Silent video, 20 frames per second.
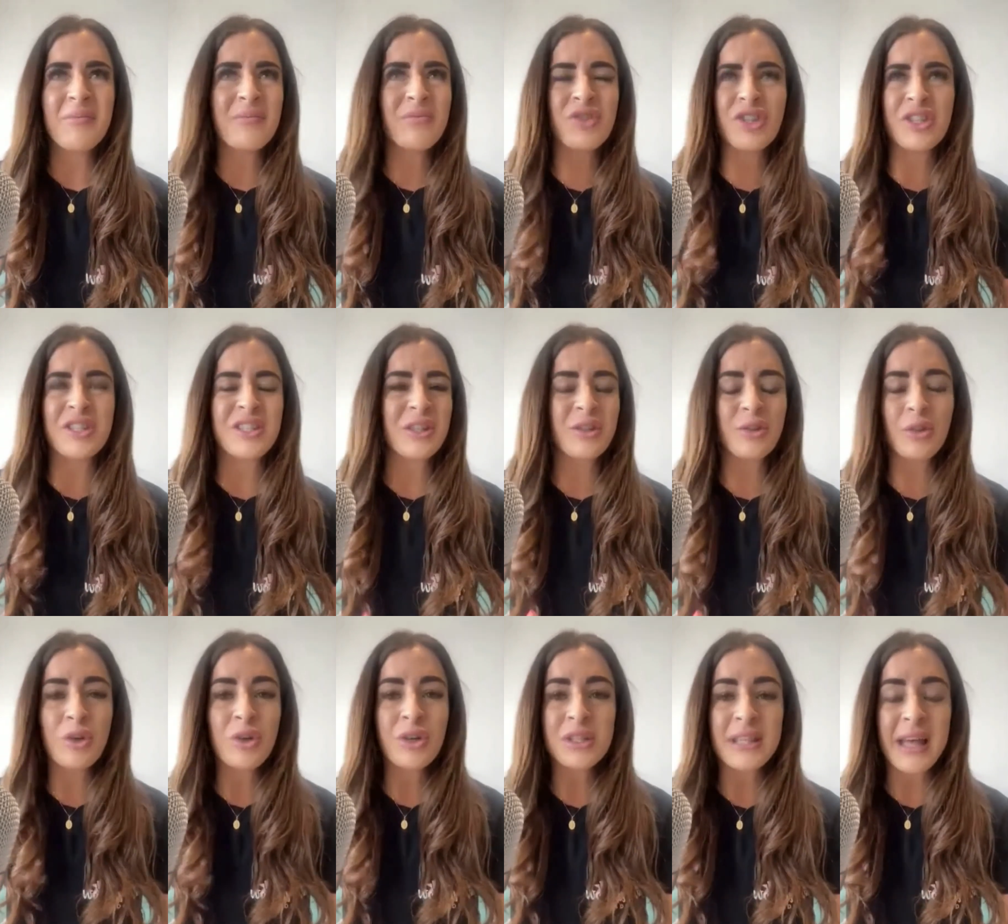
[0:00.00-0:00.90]
just
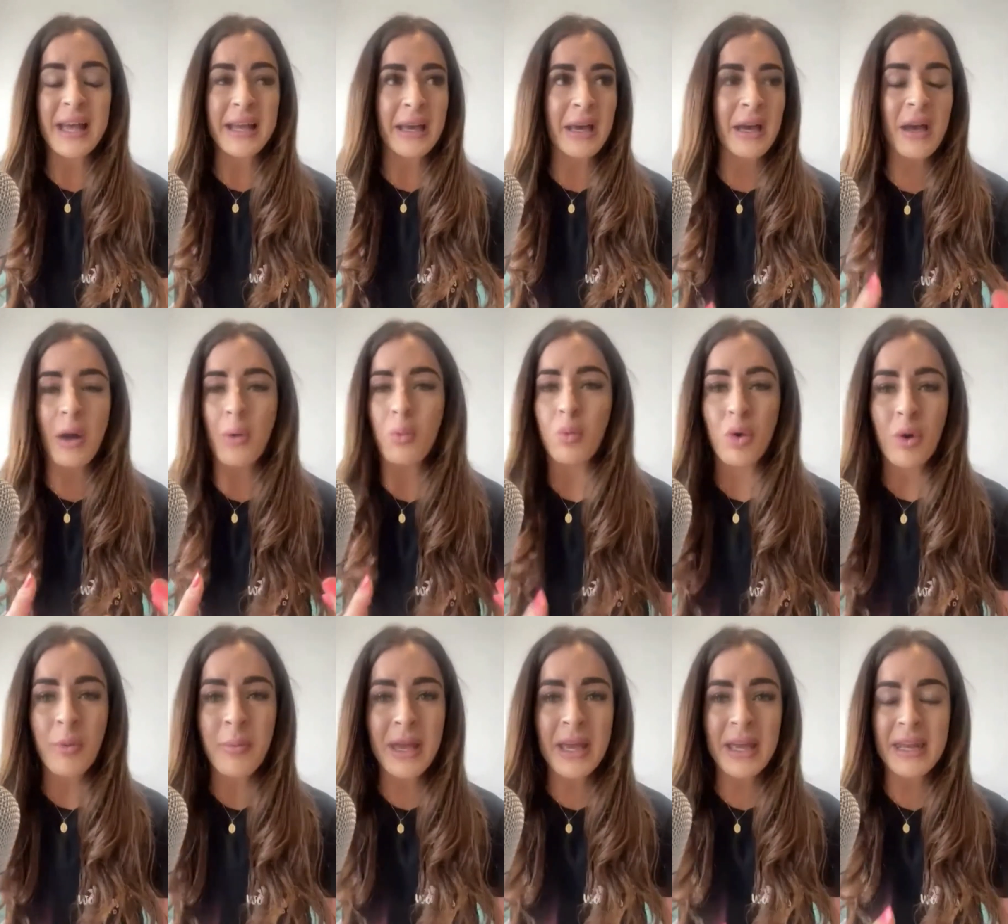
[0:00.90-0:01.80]
looks like a
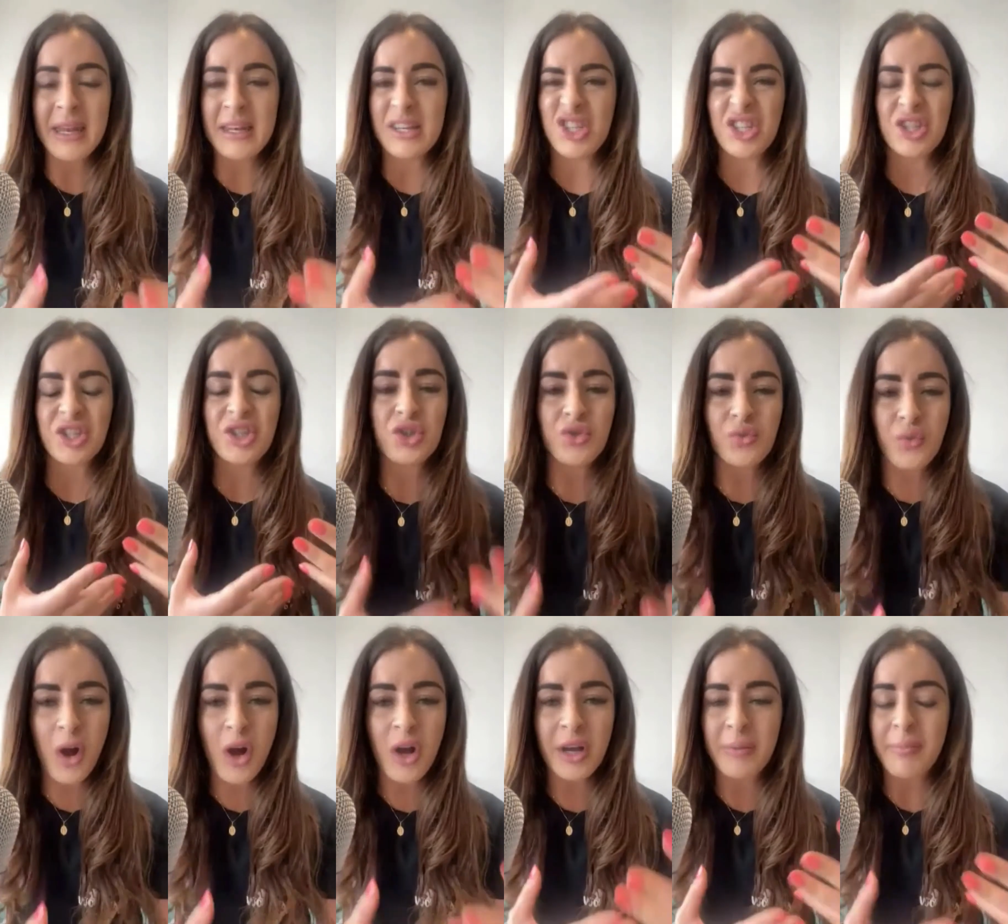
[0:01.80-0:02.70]
woman, and she's
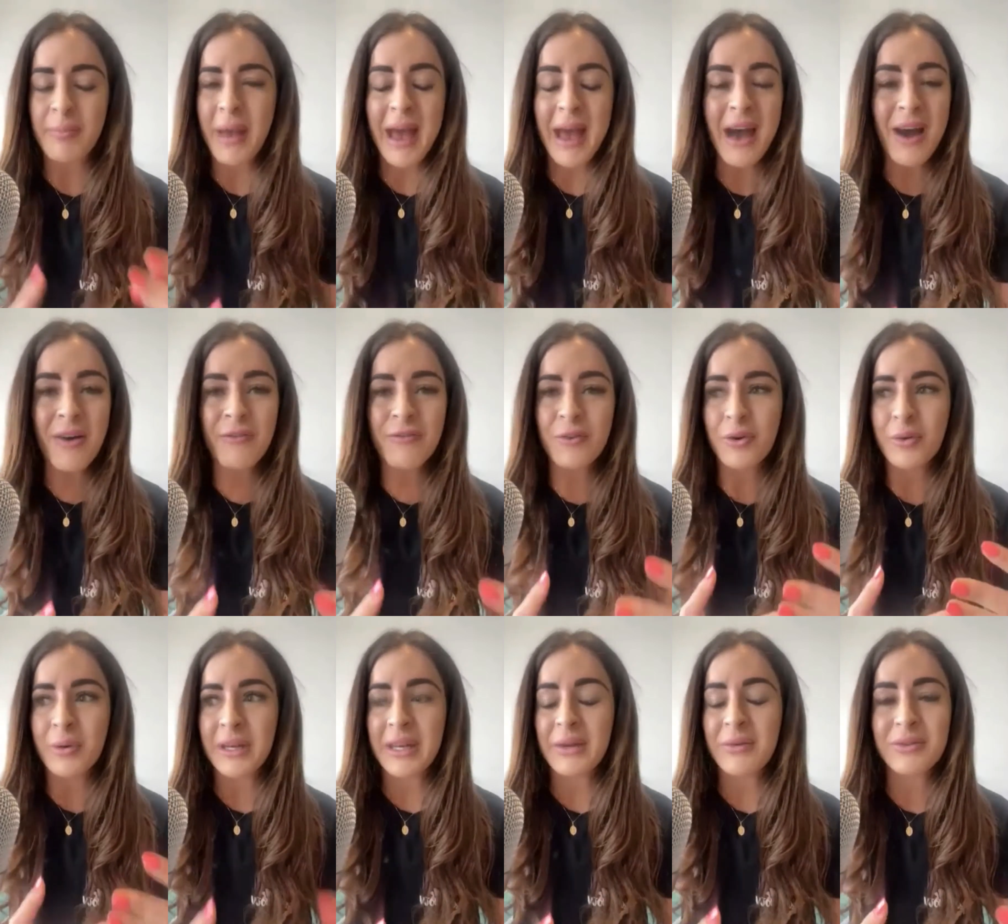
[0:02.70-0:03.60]
strong and powerful,
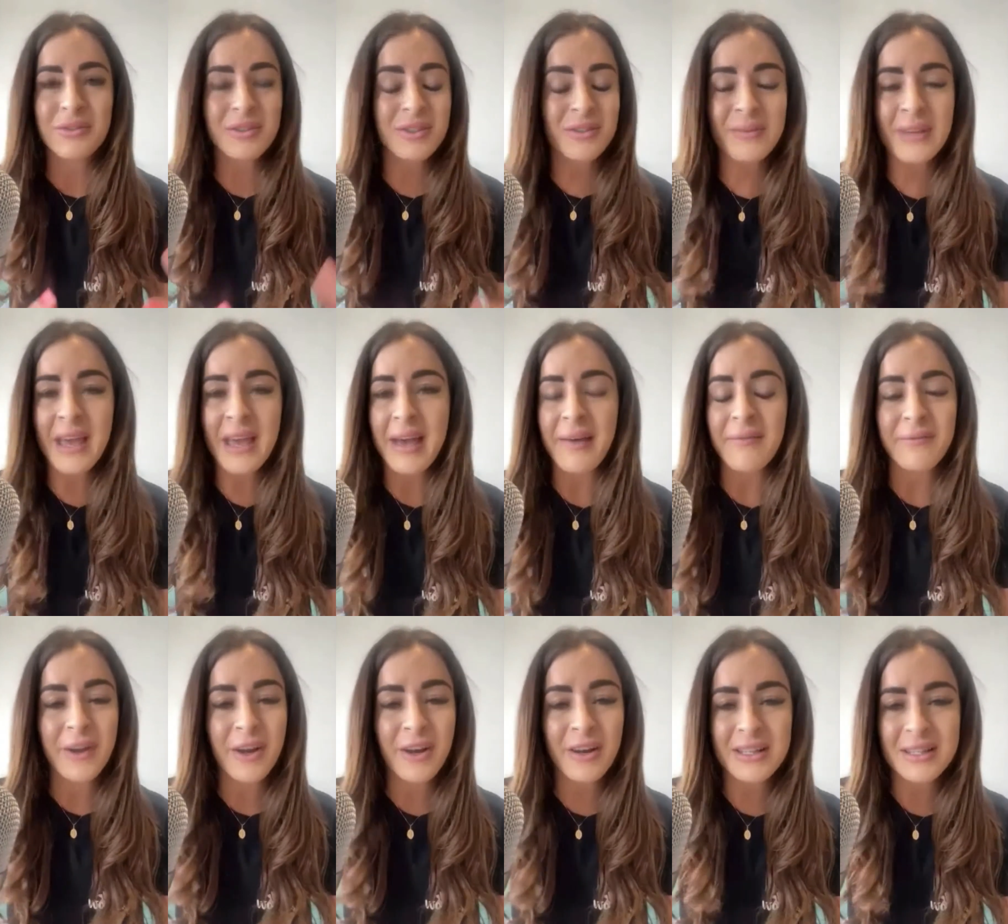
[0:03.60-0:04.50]
and it was
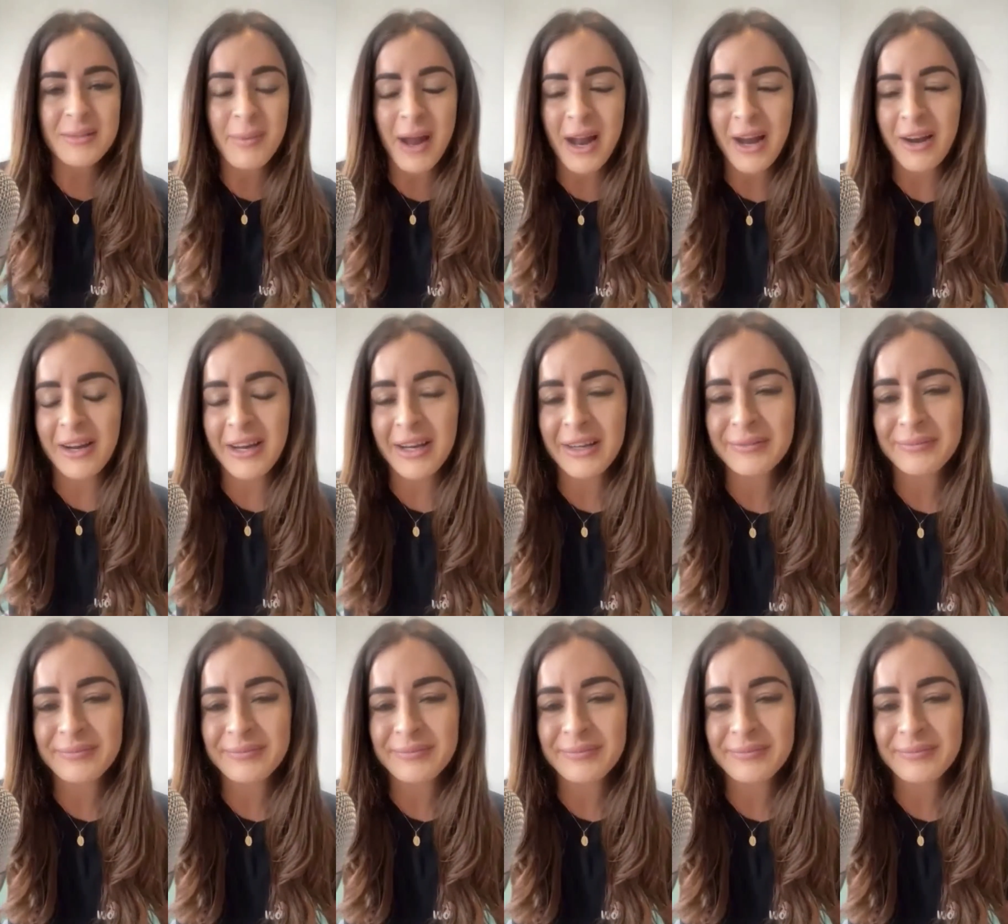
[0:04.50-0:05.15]
very inspiring.